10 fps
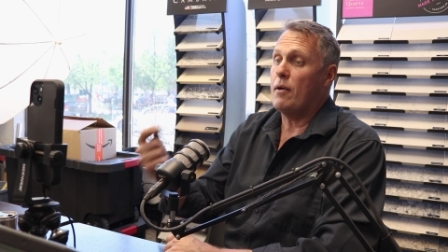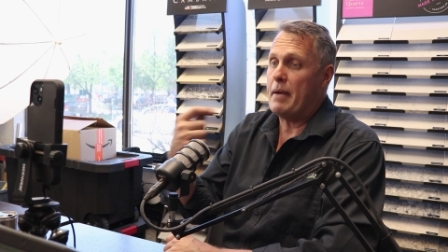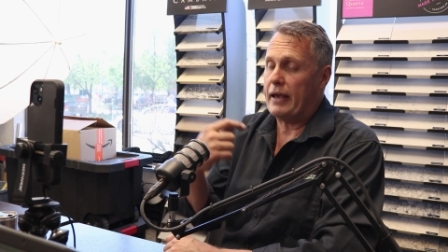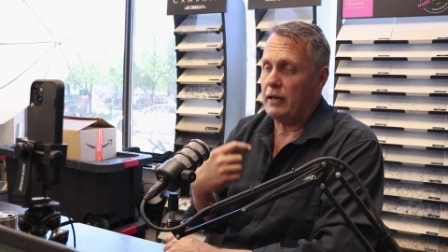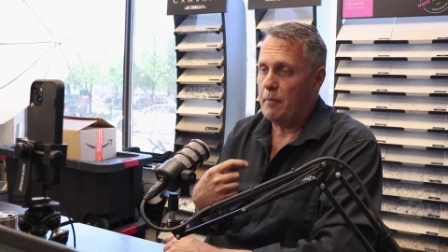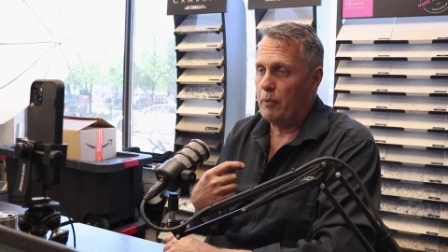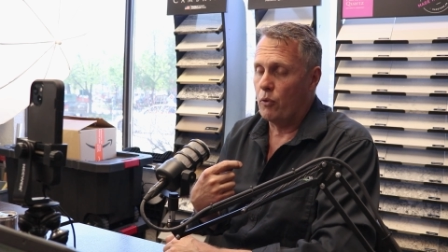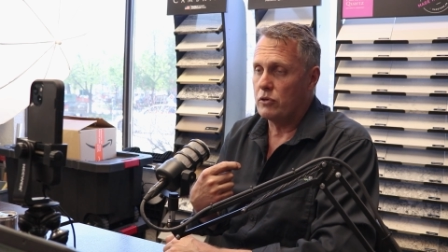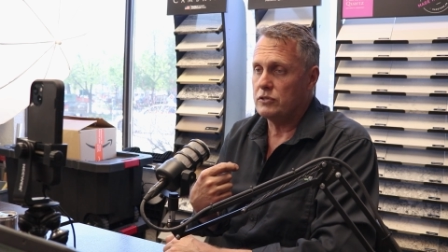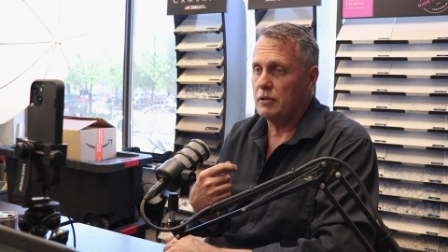I make it
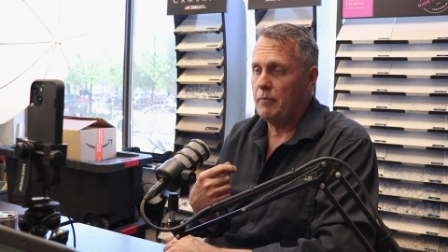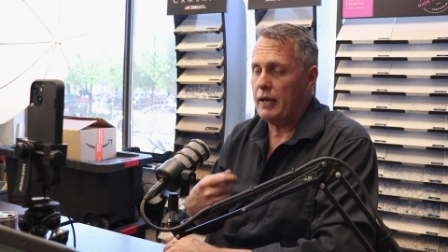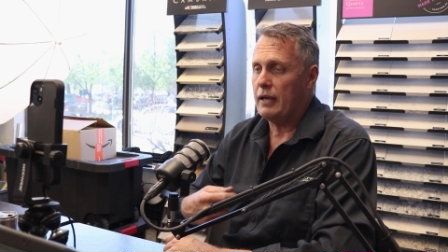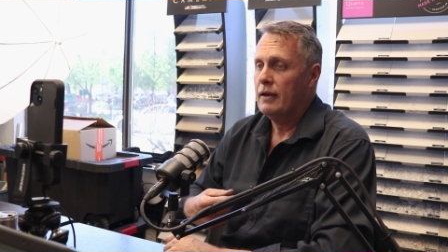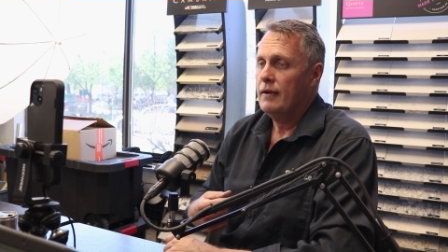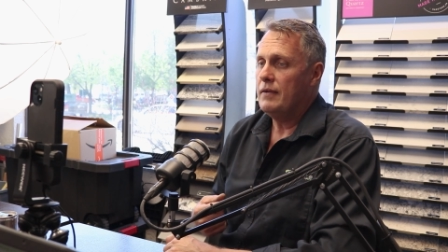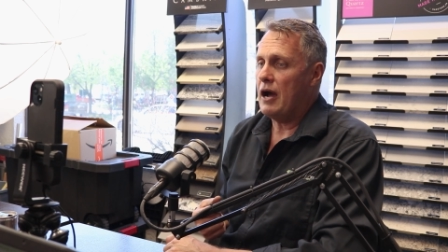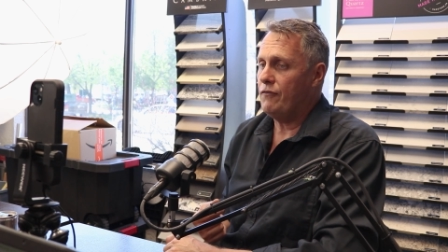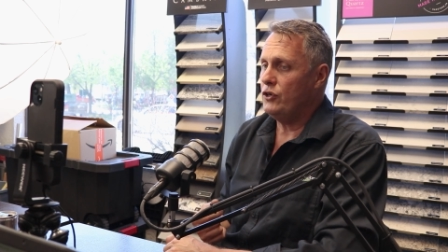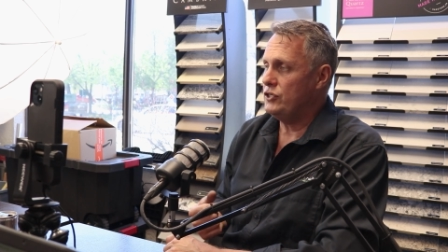important to me.
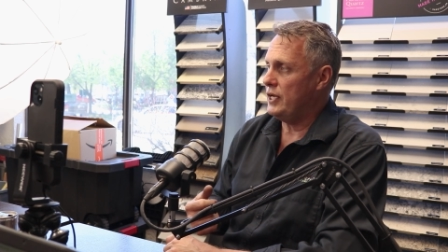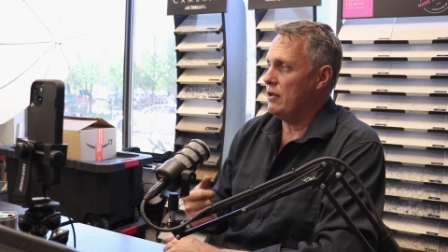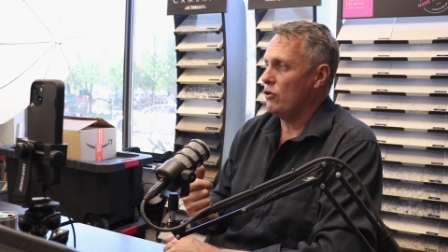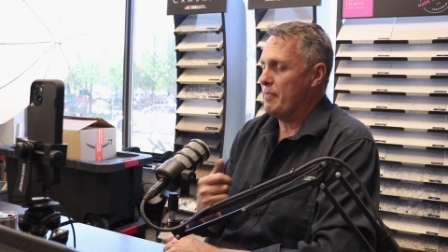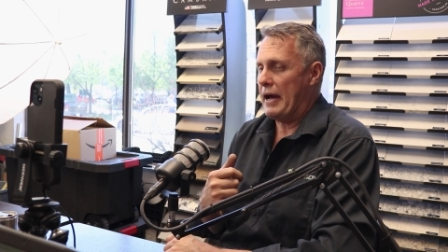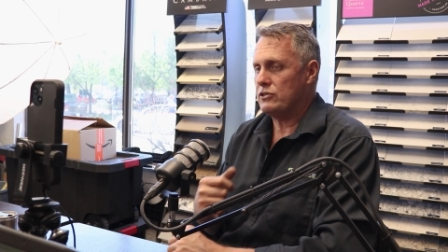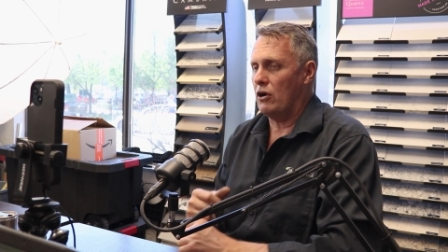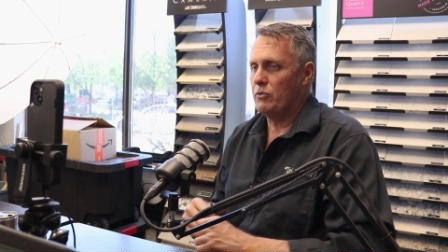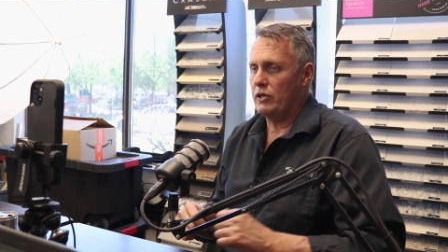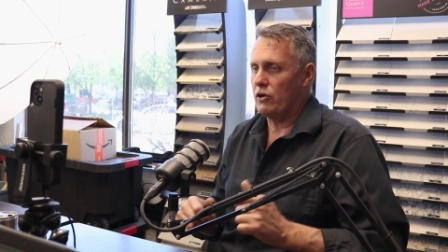Now, if you said, Look, Max,
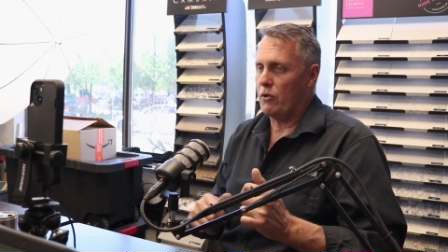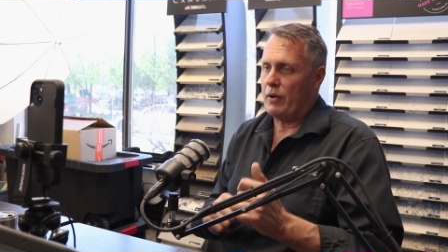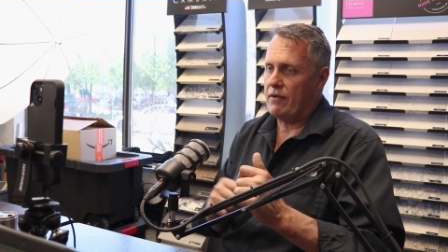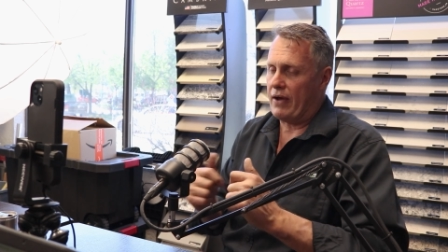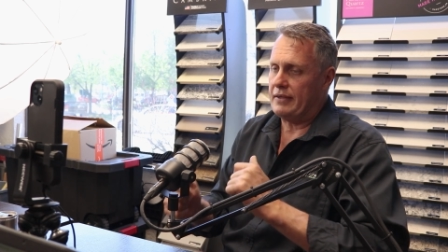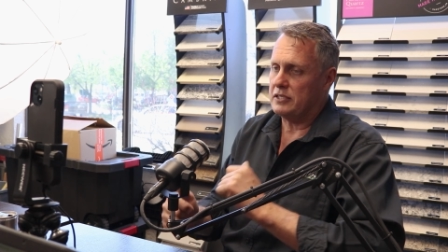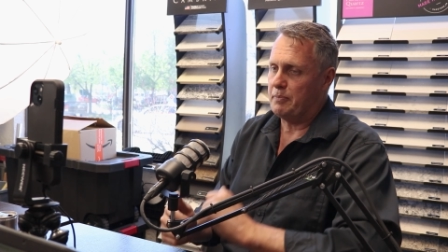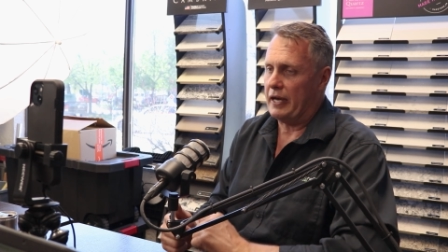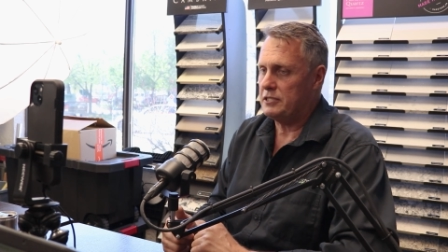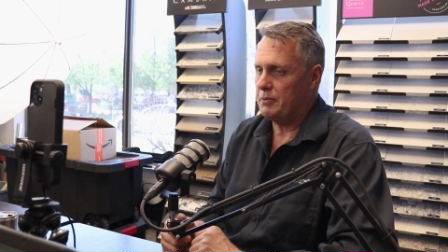I really got to renovate this
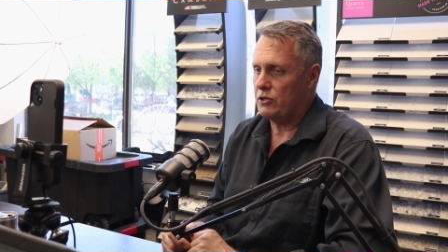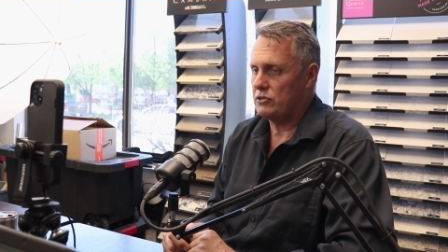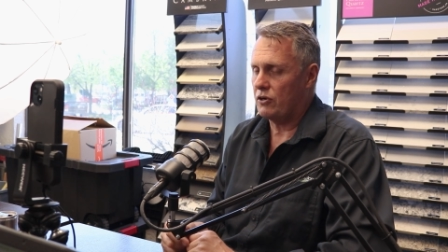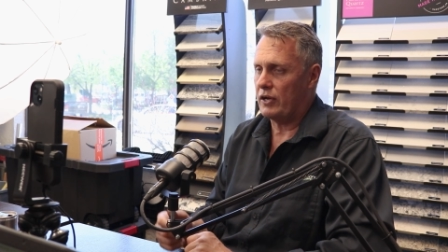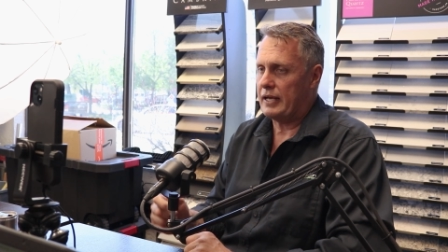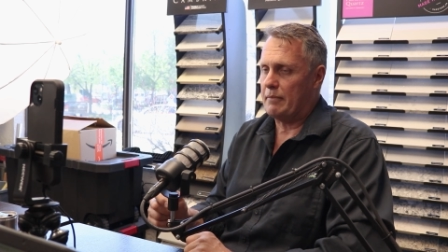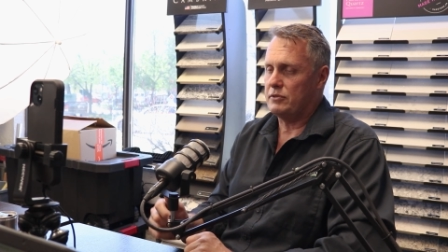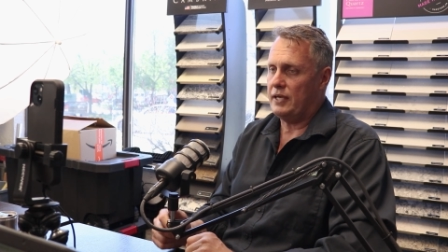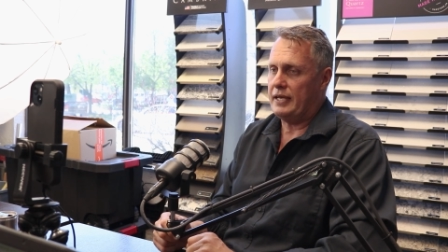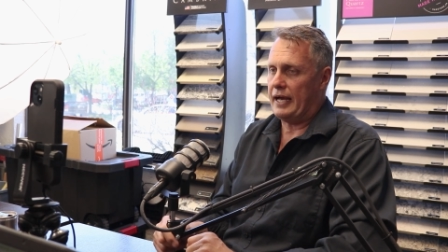basement because I've got a couple
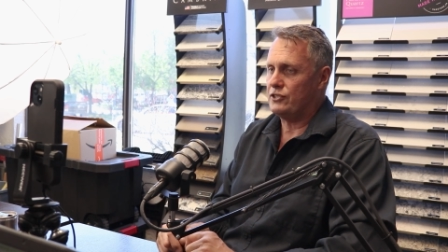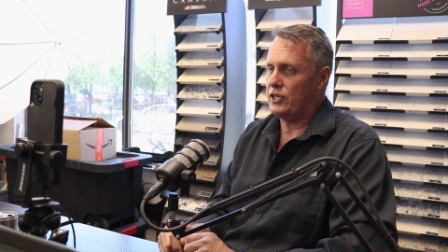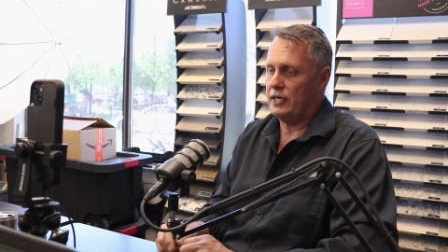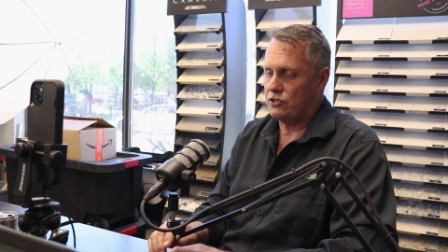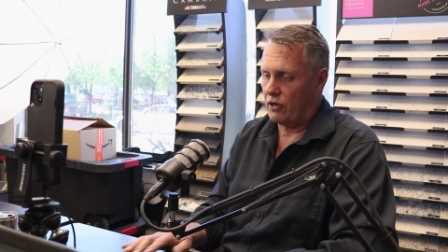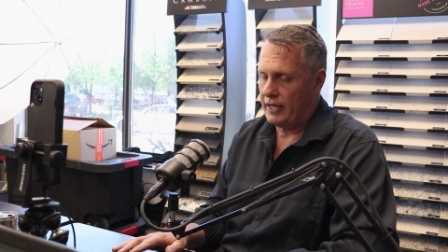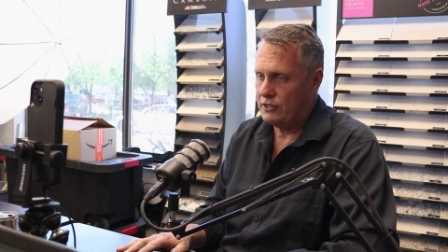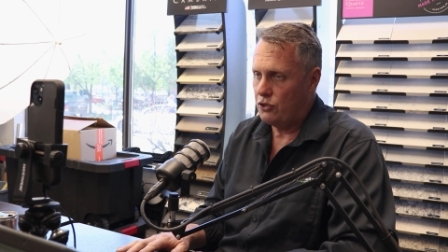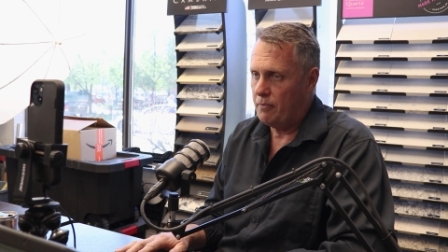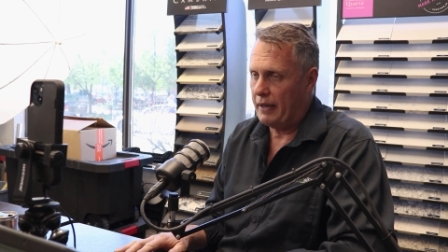of teenage kids and I
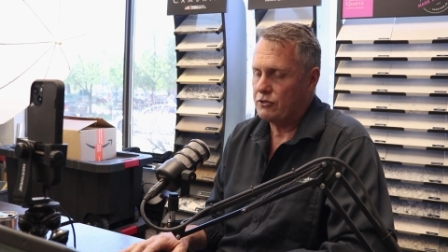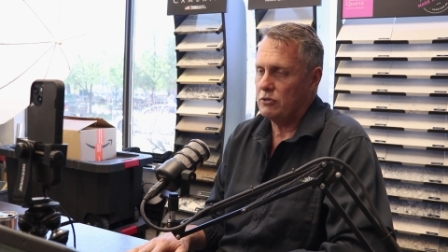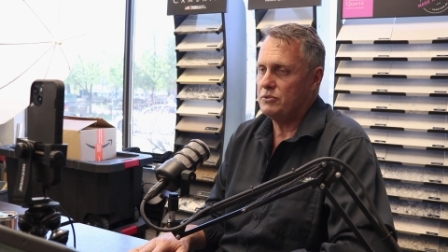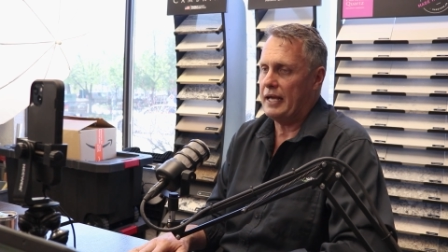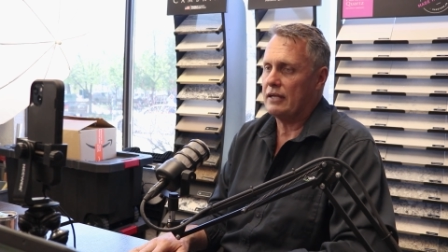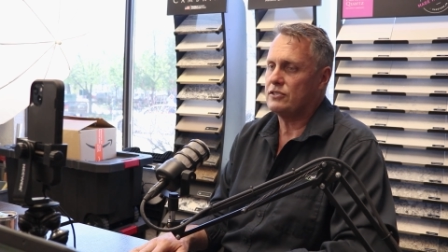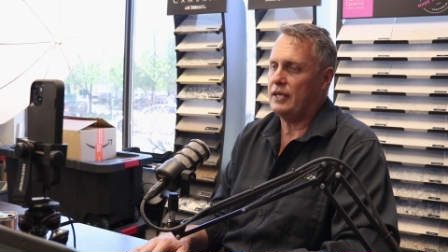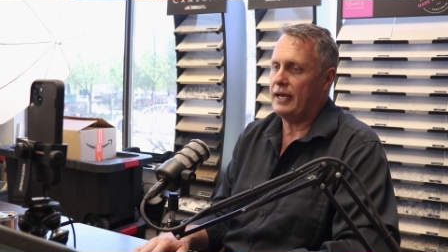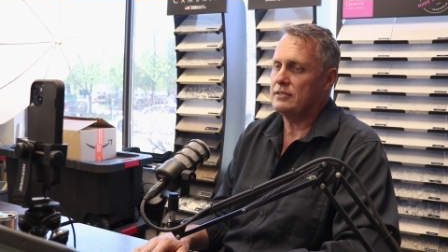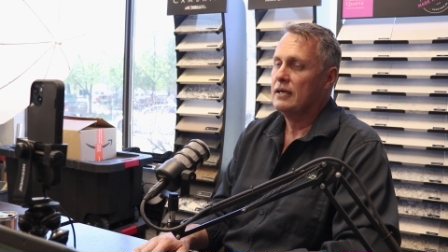need two bedrooms
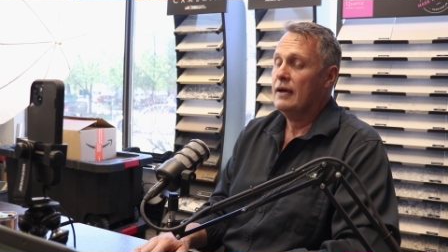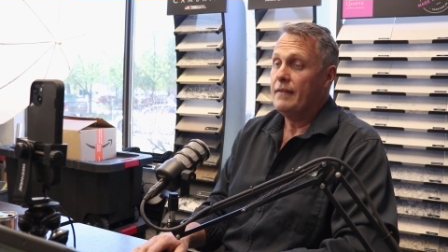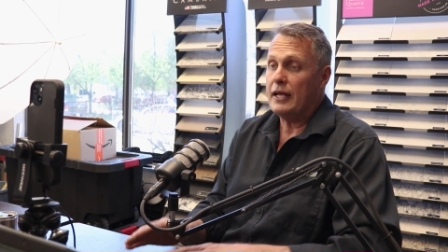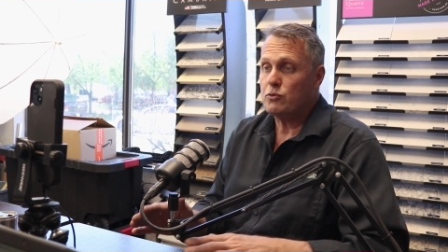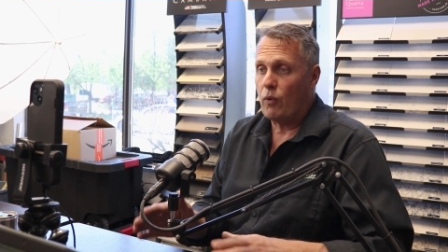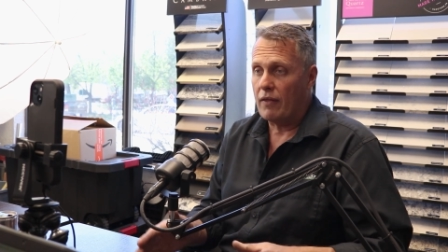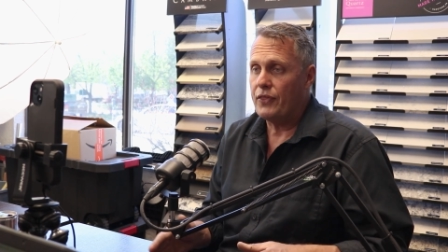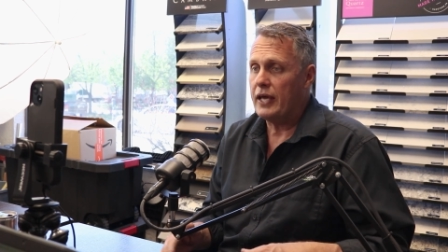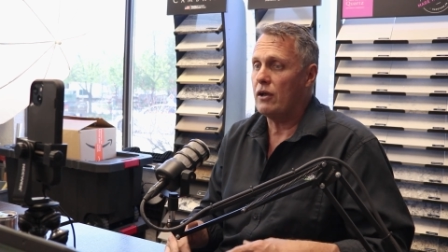downstairs, that's one thing.